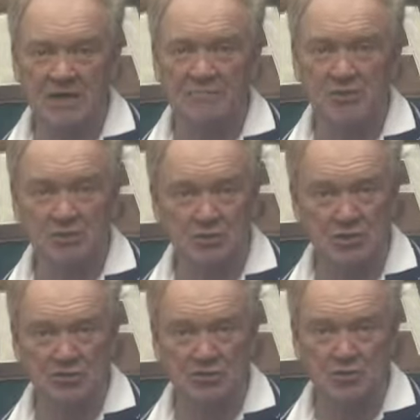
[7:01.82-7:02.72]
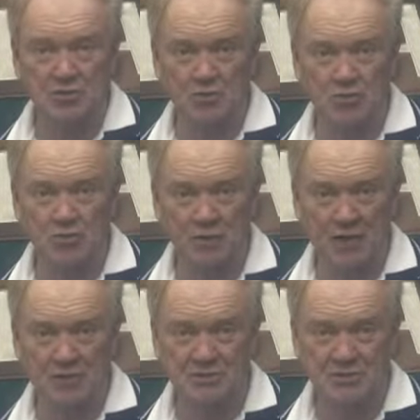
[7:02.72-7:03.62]
able to sell insurance
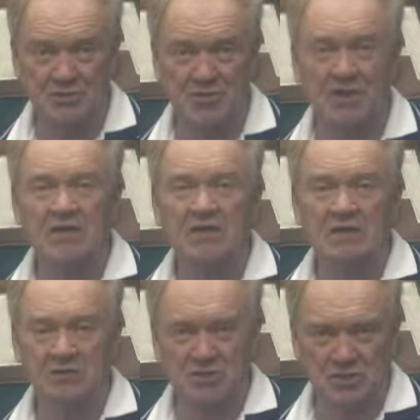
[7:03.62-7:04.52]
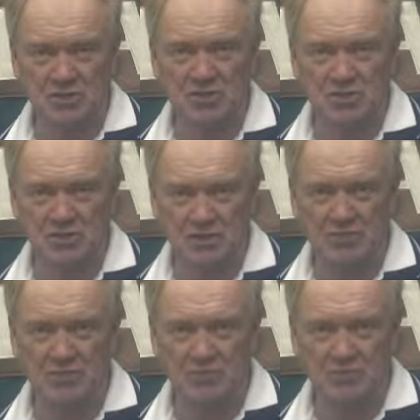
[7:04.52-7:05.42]
policies, assist
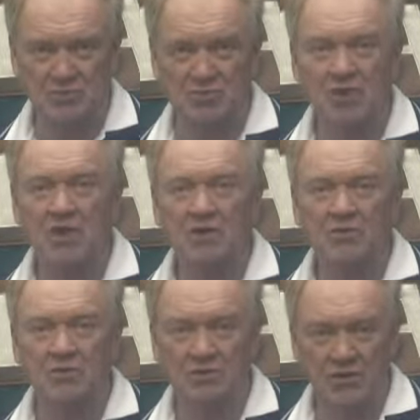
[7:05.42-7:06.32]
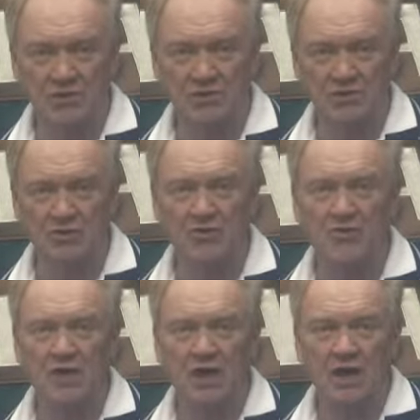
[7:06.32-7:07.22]
customers with
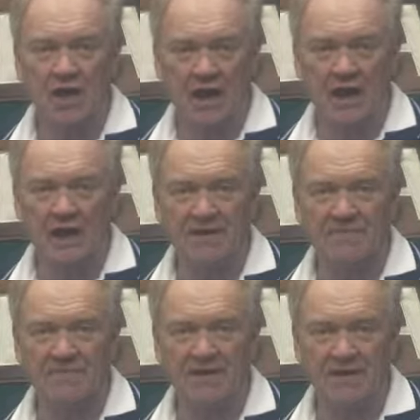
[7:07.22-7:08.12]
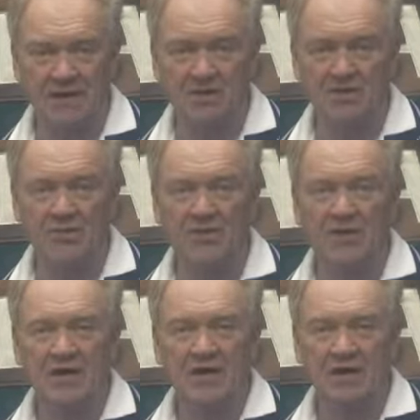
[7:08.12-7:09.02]
auto, life, health,
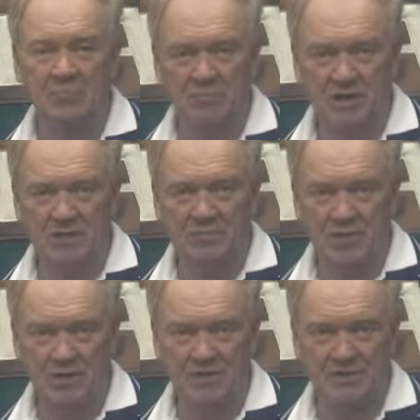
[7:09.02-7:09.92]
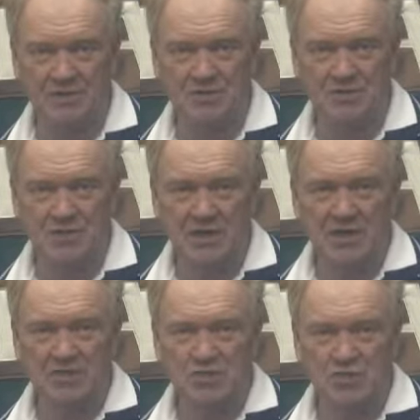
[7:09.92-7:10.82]
and bank products.
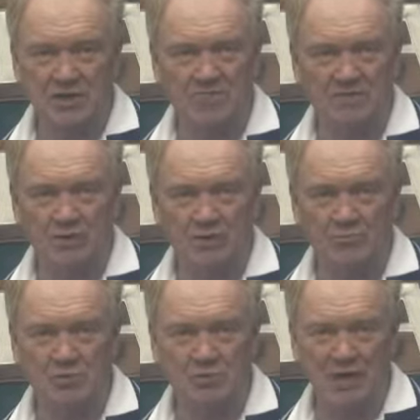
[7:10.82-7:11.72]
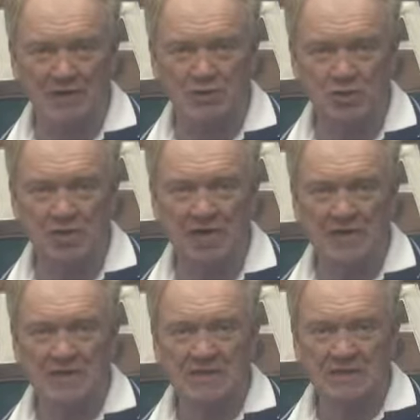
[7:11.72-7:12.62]
State Farm's passion
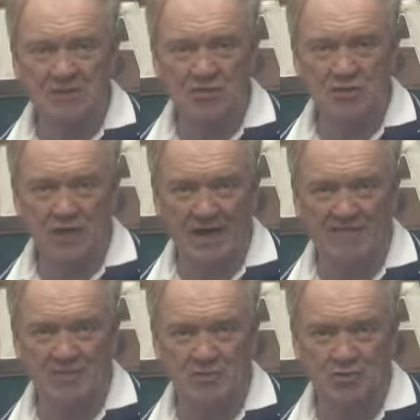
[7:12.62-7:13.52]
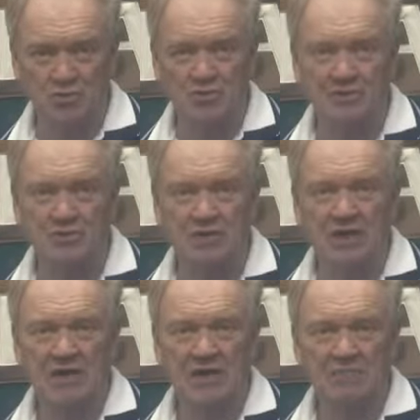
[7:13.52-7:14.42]
is life insurance
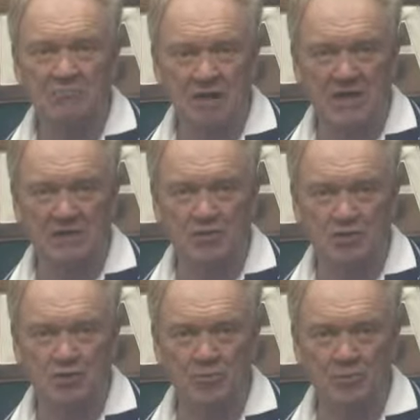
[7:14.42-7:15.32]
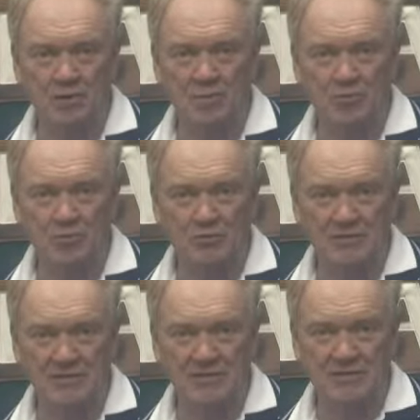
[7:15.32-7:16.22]
and making sure people are
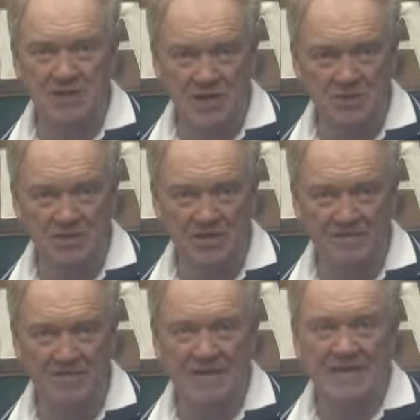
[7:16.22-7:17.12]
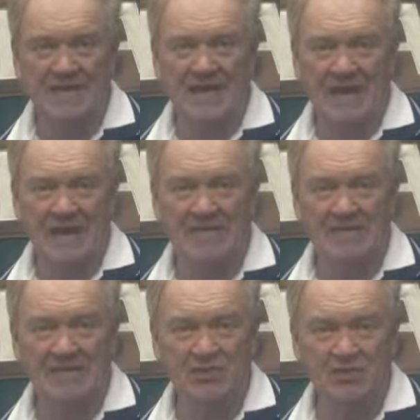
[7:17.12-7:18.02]
taken care of
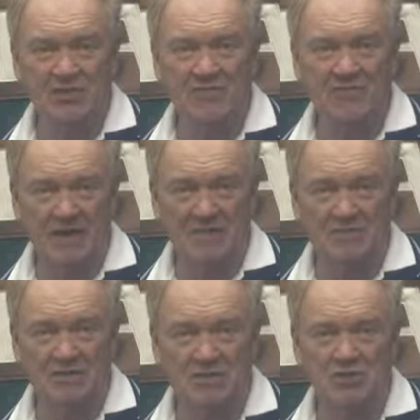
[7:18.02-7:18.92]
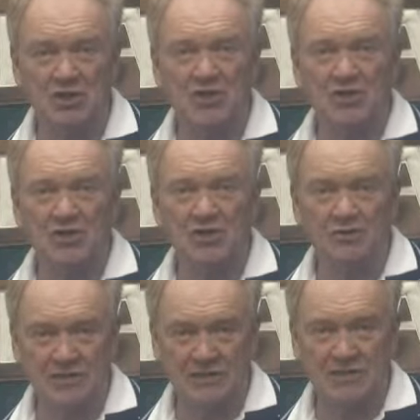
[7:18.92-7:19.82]
and that their families are
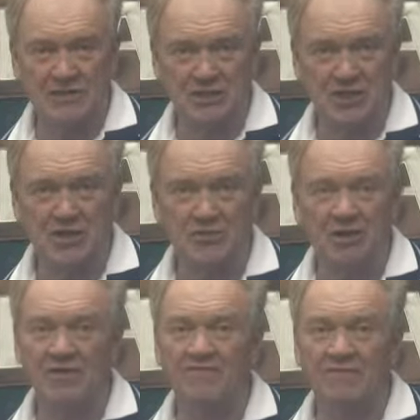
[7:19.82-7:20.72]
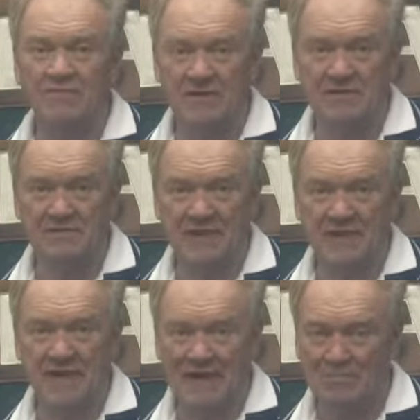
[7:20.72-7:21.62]
taken care of if
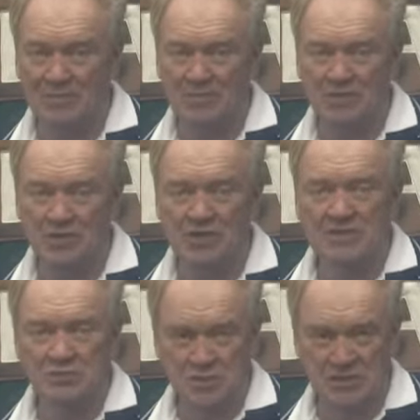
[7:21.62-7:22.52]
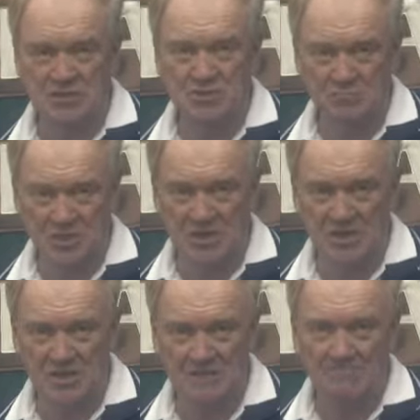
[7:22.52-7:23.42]
anything happens, said
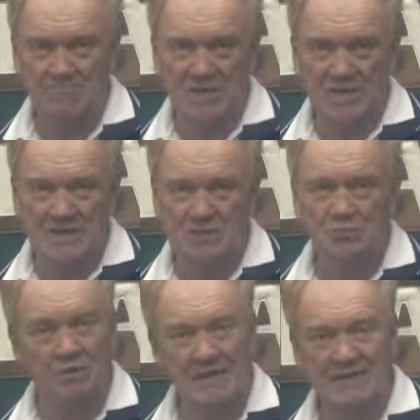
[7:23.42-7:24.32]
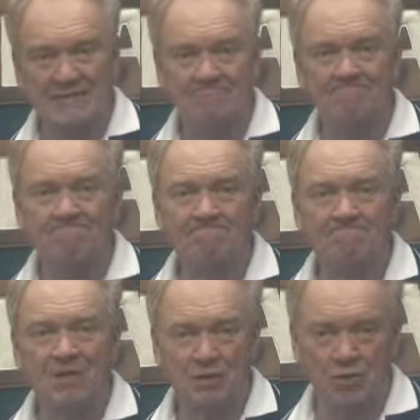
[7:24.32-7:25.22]
Smith, explaining
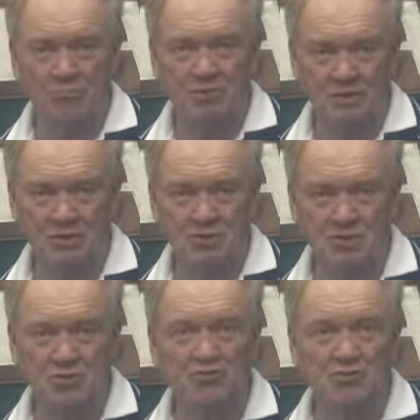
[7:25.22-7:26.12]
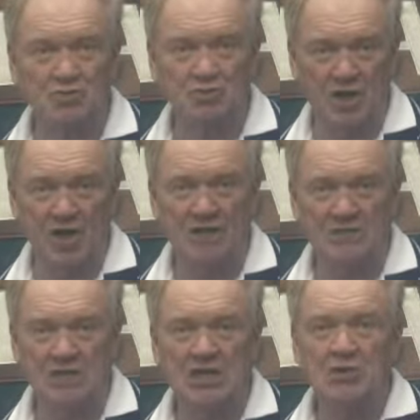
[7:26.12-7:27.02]
that her business was
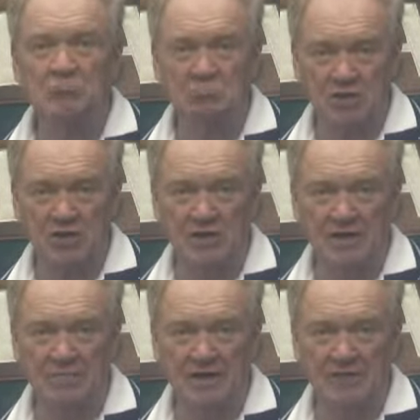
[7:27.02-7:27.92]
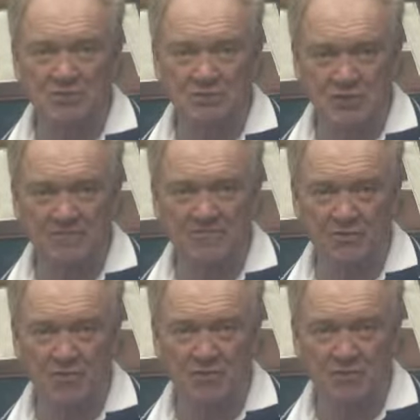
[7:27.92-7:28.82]
not merely about State
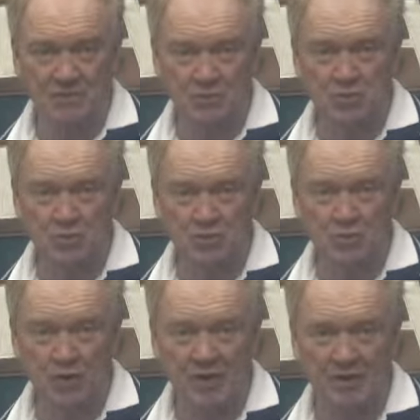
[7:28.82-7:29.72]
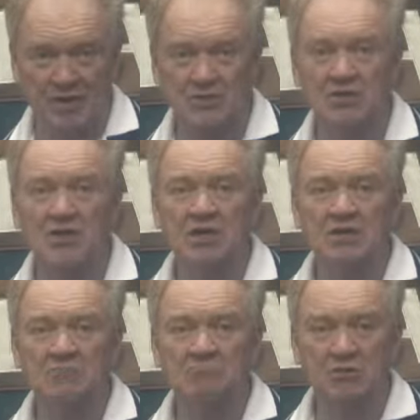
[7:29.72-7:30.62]
Farm insurance products,
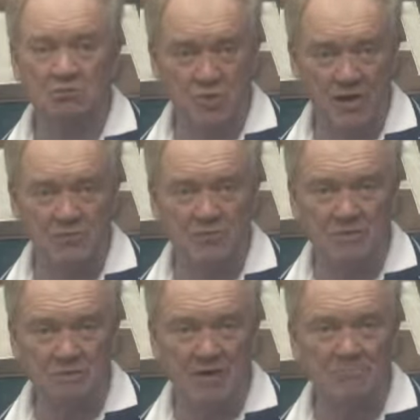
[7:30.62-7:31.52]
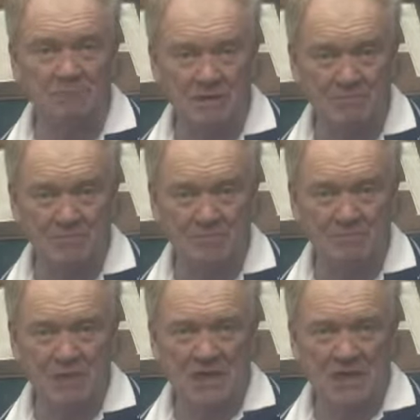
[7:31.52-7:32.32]
but rather about people.